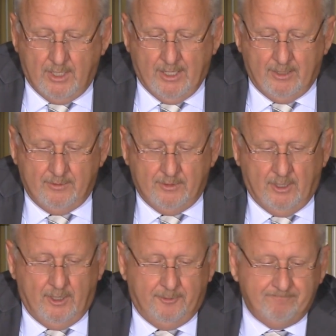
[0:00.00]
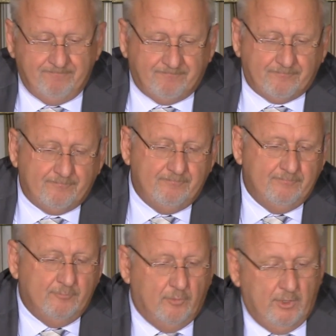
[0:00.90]
And
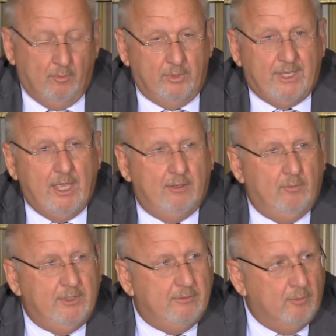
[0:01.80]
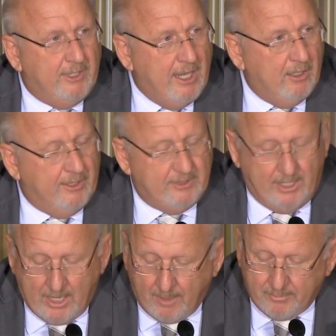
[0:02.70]
we can't let
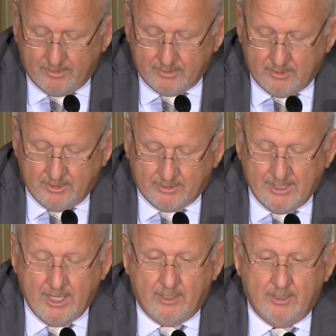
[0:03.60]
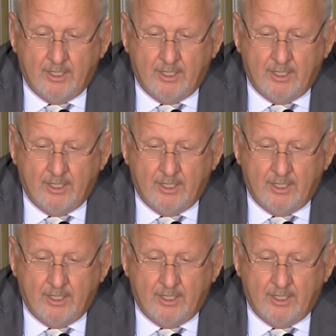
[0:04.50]
that happen again.